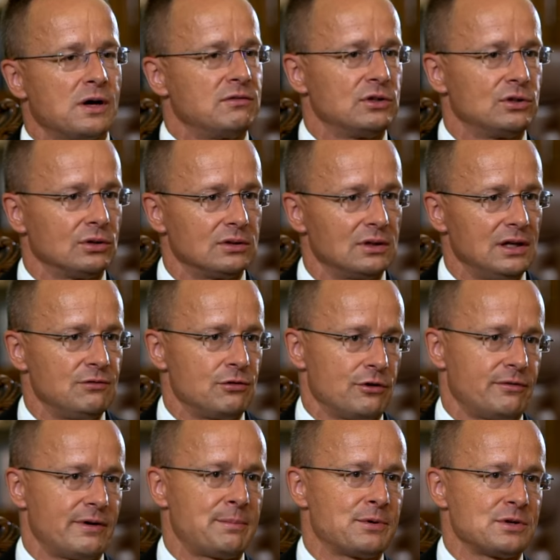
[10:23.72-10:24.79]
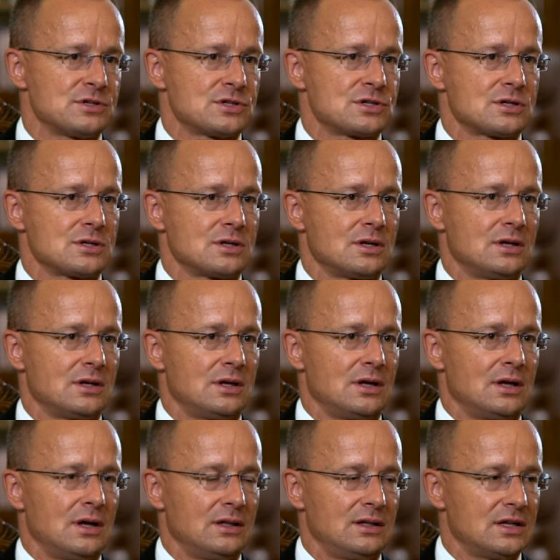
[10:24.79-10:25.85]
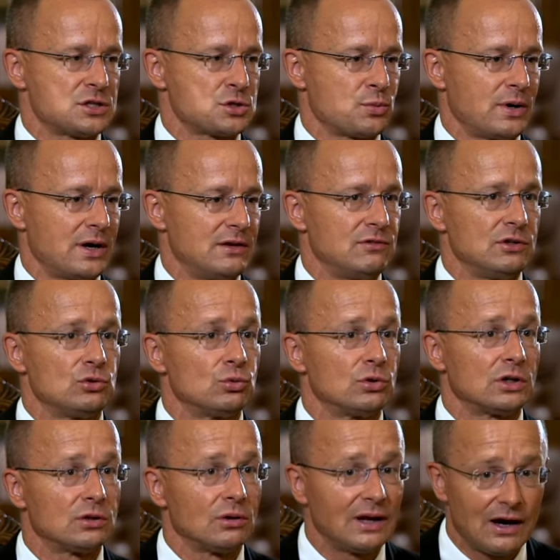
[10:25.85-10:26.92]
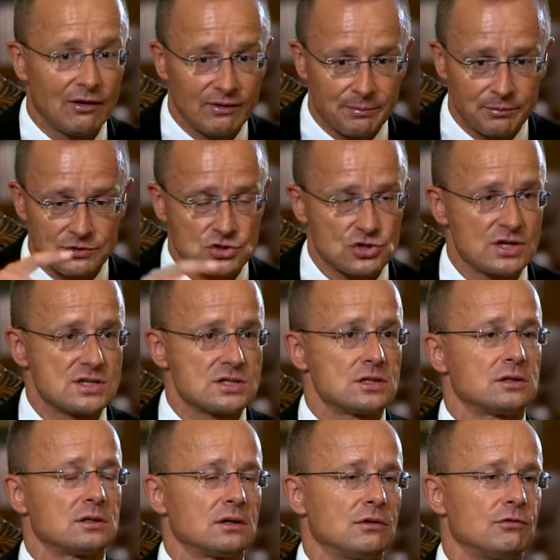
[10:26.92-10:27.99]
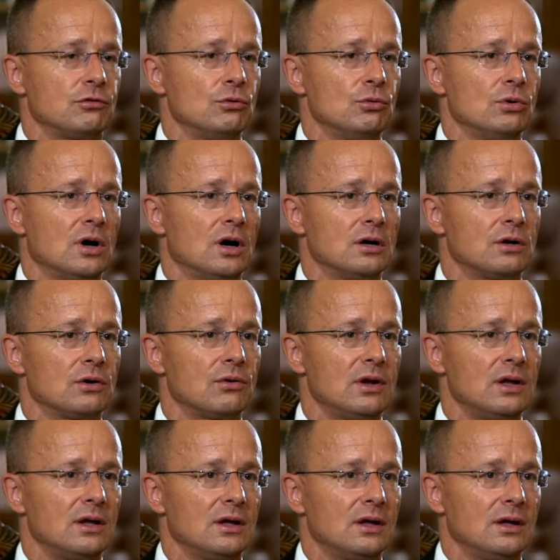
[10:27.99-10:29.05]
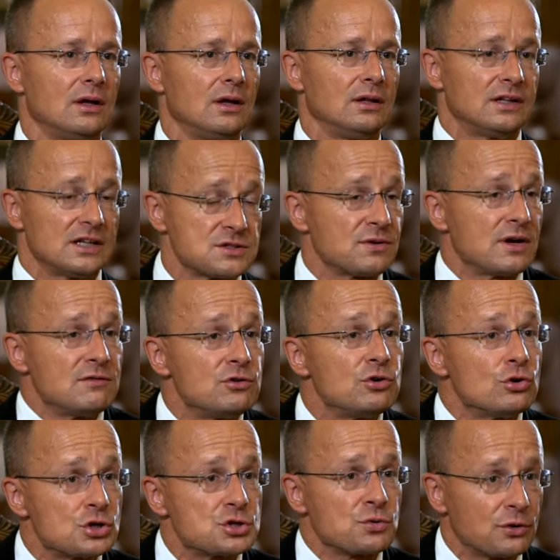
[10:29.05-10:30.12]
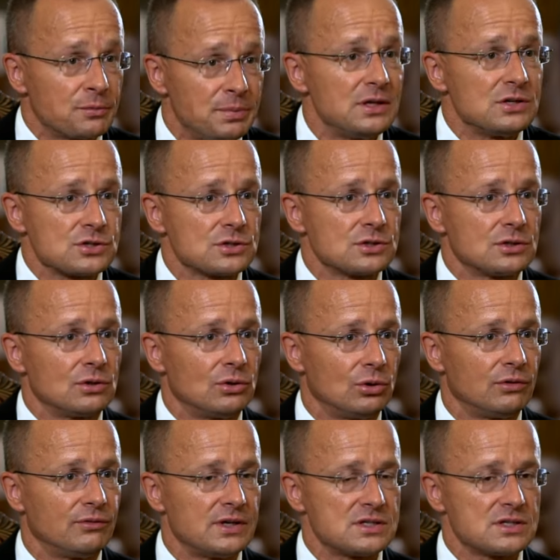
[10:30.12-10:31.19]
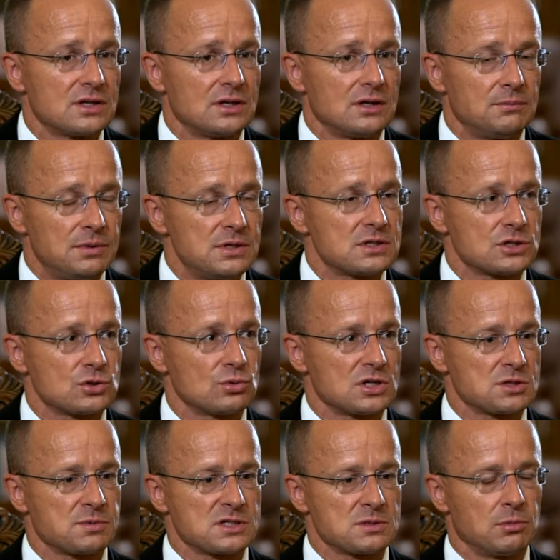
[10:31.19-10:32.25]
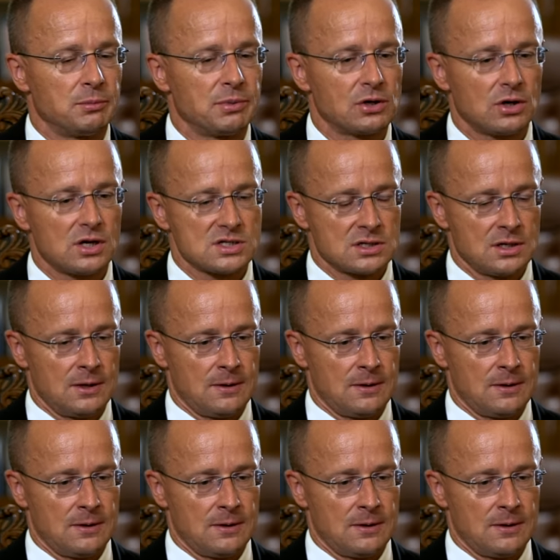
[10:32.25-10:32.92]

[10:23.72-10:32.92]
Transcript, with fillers: we don't deliver weapons. That's why we do not allow weapon transit through Hungary. That's why we urge for peace, always. Peace as soon as possible, because